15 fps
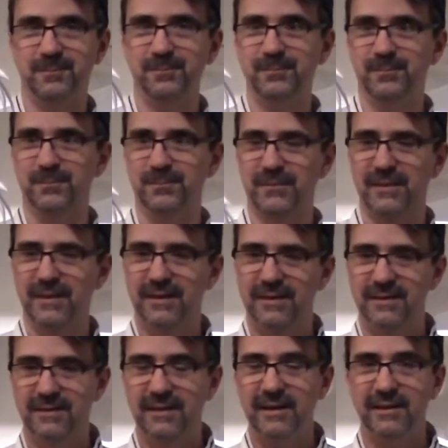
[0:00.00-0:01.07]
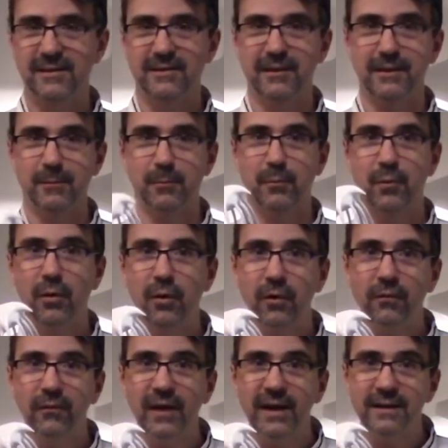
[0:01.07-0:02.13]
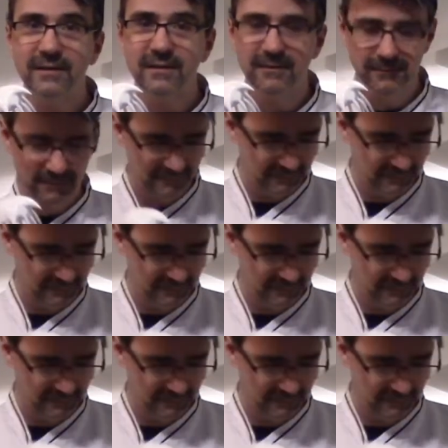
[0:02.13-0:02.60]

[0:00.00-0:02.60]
-hmm. That is like perfect.